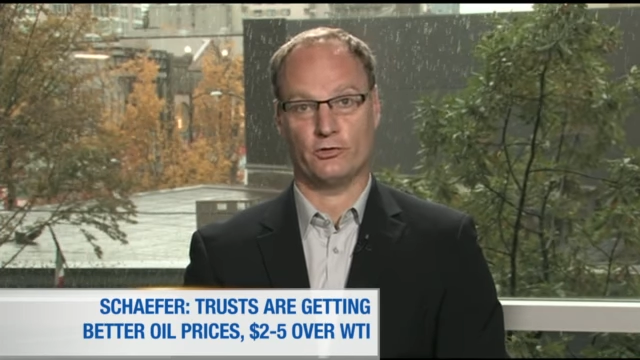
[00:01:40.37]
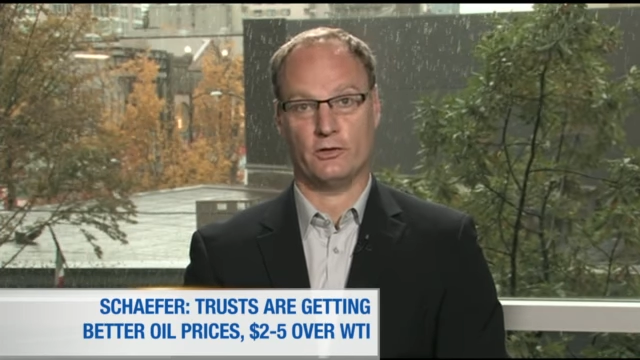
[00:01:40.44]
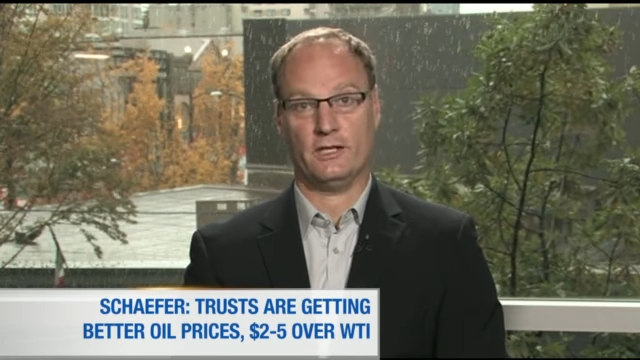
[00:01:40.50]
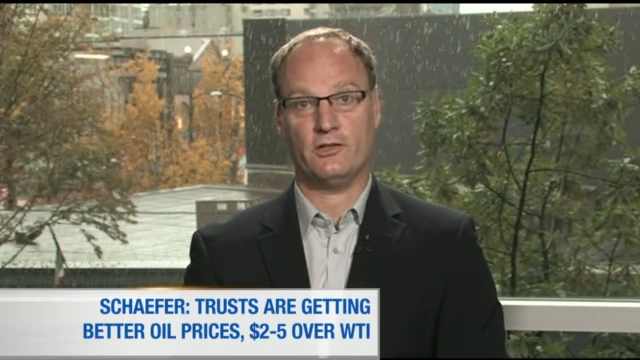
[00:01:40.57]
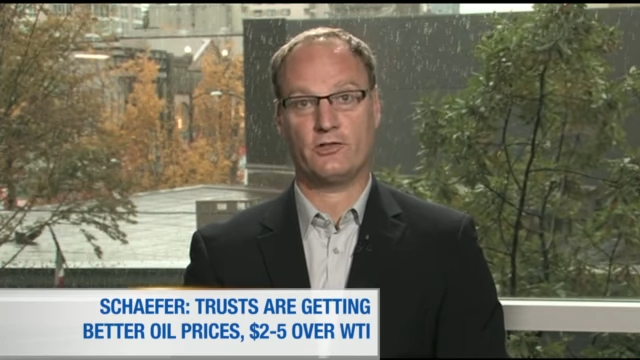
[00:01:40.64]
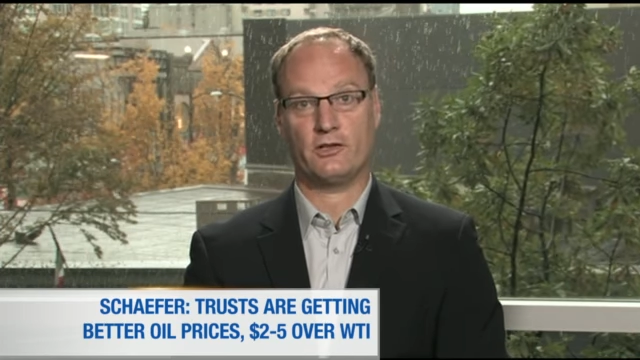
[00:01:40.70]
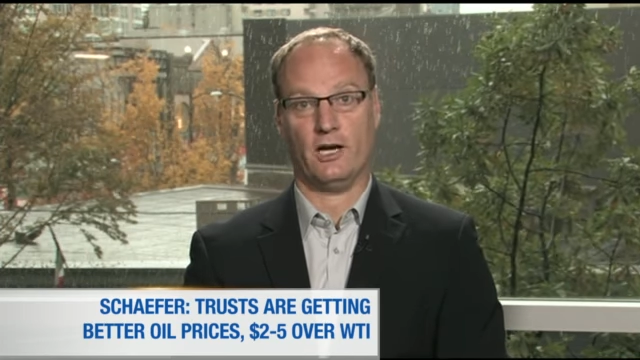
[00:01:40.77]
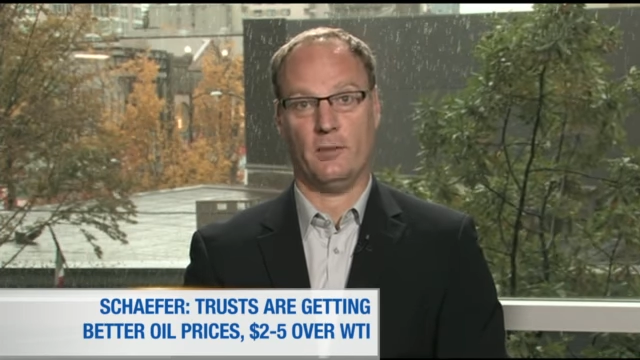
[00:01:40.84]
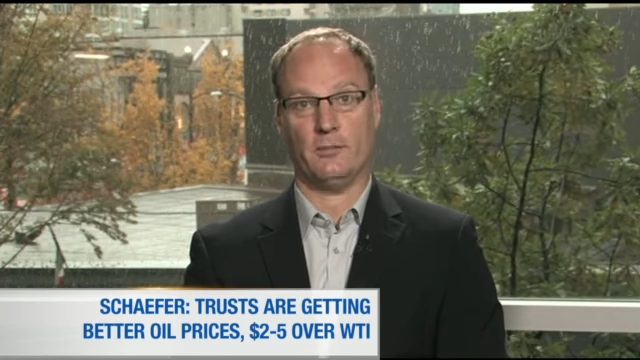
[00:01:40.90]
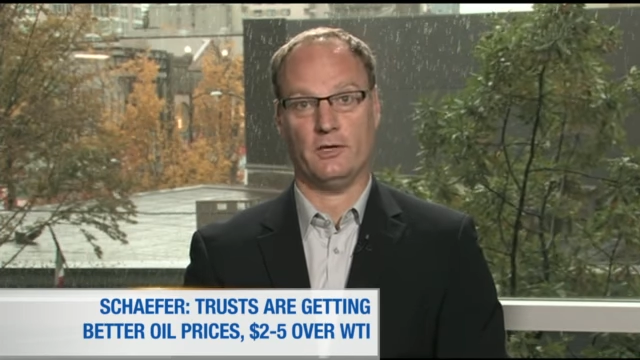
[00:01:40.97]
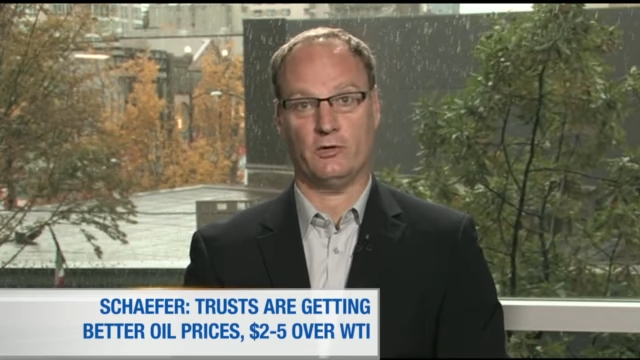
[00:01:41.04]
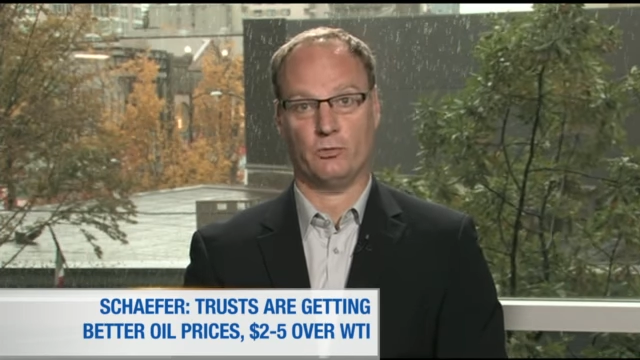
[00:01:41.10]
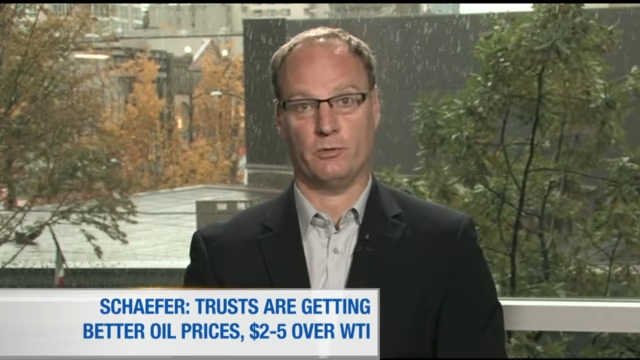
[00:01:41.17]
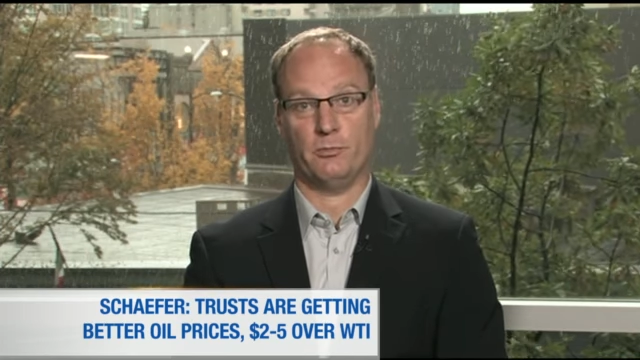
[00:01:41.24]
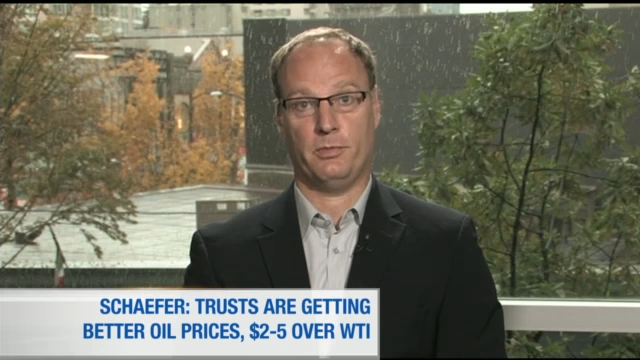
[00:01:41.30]
So, these
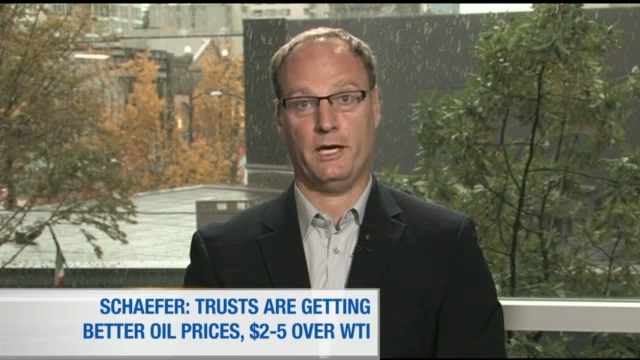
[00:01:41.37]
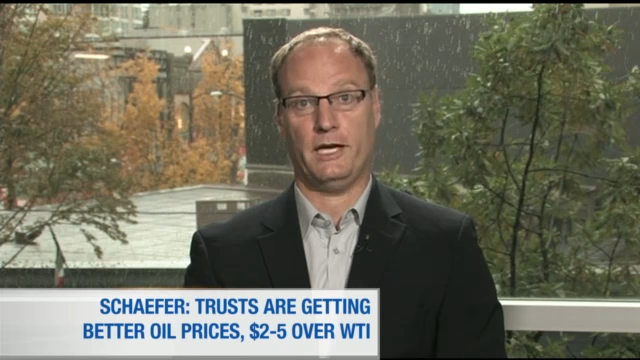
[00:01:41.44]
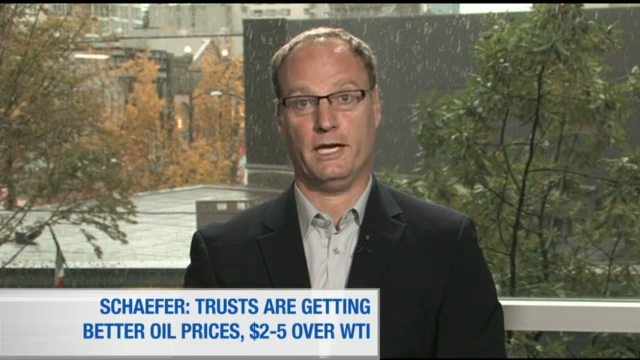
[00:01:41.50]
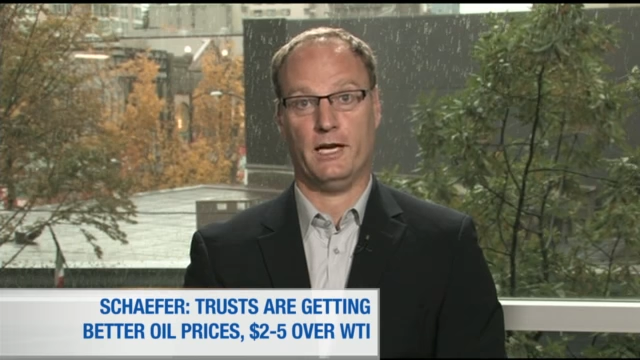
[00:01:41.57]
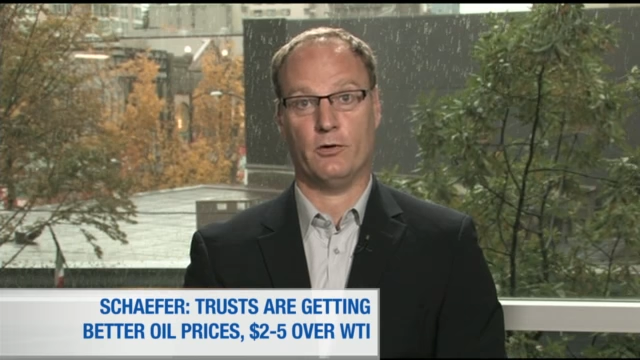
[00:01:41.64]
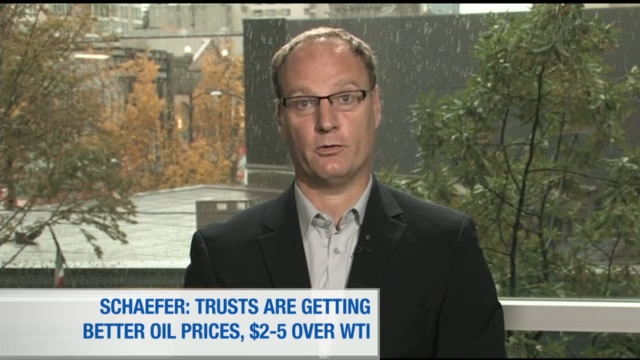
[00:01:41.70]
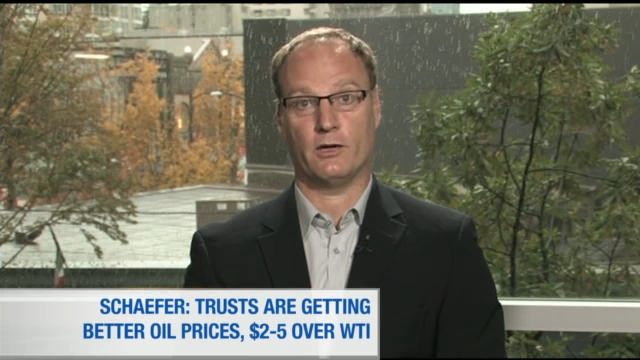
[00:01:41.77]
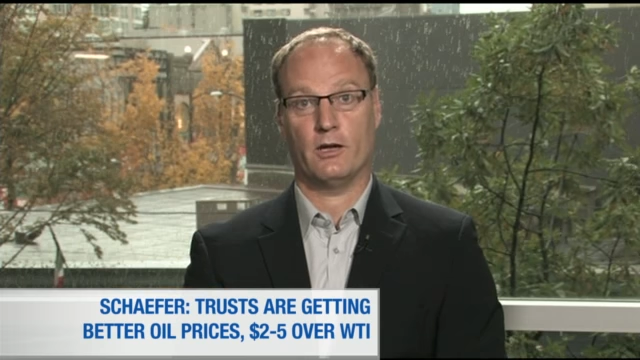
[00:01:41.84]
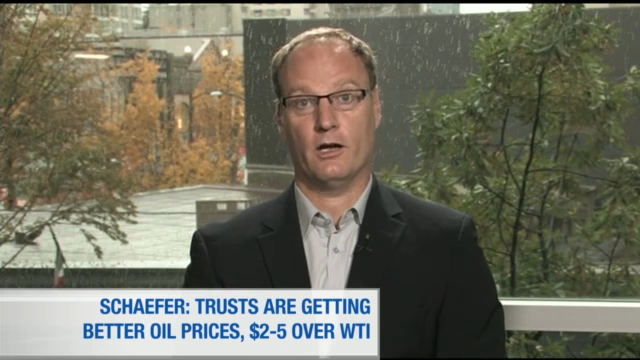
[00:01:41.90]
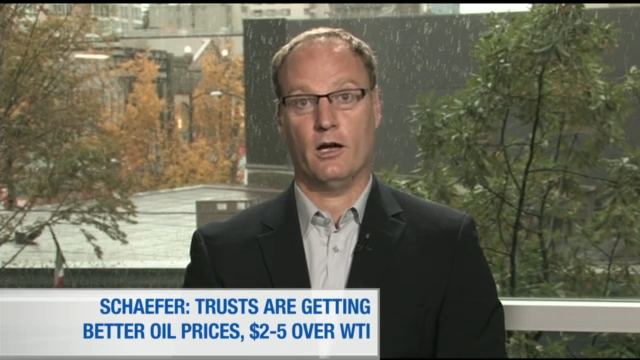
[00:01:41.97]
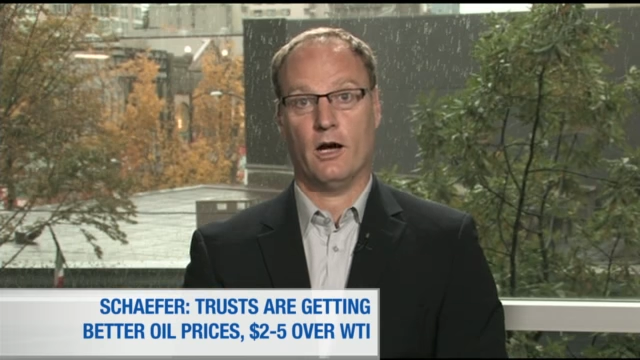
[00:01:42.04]
companies would pay out